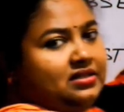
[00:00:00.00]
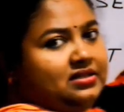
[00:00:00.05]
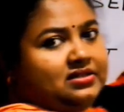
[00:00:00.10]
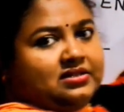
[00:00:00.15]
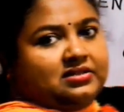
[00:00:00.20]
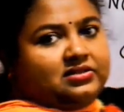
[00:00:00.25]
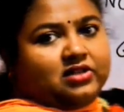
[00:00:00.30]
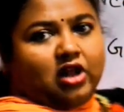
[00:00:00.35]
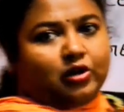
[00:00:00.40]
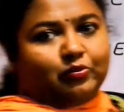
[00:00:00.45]
this
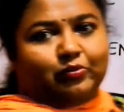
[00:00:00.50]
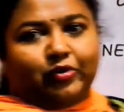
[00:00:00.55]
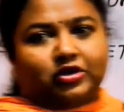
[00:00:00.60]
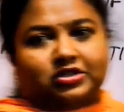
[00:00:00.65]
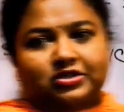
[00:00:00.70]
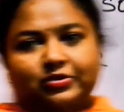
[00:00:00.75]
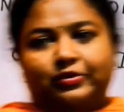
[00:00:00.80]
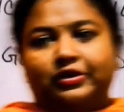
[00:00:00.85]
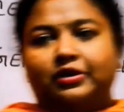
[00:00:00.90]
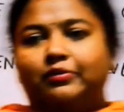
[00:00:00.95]
is not
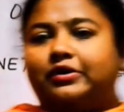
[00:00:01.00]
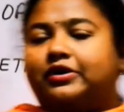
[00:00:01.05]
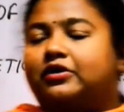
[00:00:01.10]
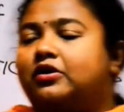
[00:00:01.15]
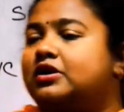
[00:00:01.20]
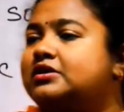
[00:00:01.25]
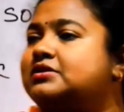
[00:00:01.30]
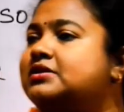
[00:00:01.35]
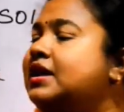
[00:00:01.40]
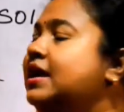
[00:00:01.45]
possible
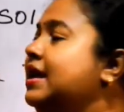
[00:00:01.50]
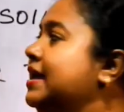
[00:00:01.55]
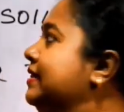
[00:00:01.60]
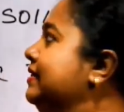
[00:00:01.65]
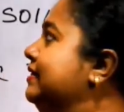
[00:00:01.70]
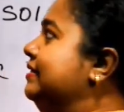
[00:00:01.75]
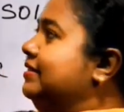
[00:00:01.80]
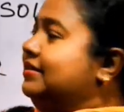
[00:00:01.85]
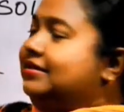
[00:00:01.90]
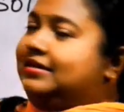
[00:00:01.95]
because
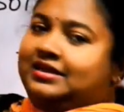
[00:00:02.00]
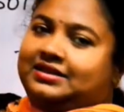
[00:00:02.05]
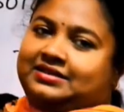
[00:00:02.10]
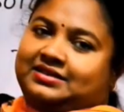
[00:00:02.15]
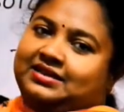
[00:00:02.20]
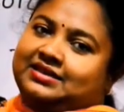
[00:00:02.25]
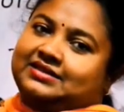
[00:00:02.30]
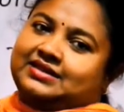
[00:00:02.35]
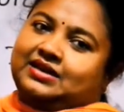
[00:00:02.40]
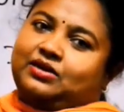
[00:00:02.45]

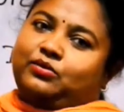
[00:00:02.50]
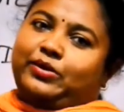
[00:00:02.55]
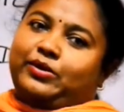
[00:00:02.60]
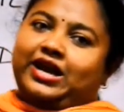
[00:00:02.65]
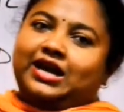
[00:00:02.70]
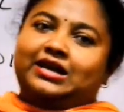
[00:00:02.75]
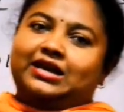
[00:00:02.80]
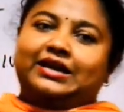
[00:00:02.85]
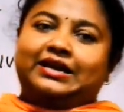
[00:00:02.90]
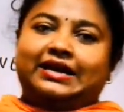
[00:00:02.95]
this is a
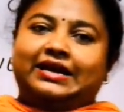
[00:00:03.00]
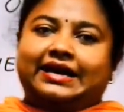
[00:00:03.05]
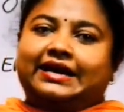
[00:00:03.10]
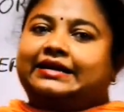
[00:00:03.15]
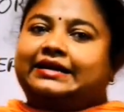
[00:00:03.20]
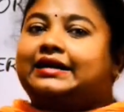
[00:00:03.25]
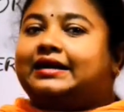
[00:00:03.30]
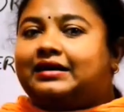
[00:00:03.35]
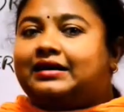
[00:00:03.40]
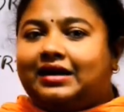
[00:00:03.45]
well
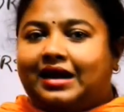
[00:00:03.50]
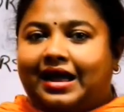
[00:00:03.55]
irrigated